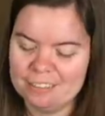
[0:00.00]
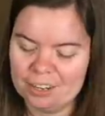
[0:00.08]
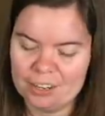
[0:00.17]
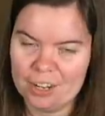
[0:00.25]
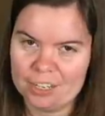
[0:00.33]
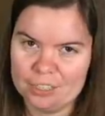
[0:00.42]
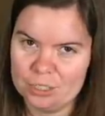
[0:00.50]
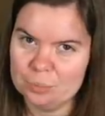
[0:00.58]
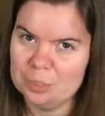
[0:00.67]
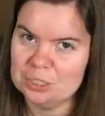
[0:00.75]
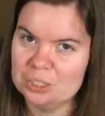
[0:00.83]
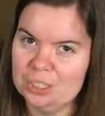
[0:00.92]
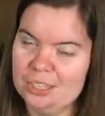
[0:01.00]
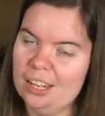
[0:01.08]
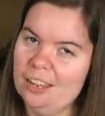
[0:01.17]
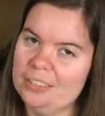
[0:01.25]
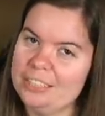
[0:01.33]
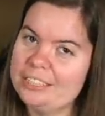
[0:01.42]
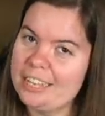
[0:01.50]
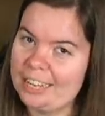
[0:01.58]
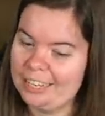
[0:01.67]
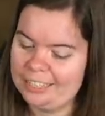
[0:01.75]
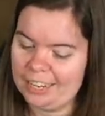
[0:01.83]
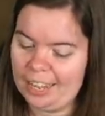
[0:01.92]
they're not going to do much good on the
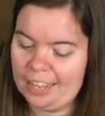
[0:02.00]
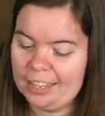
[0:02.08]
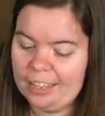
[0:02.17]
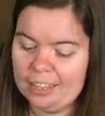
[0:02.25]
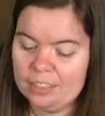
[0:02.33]
second day.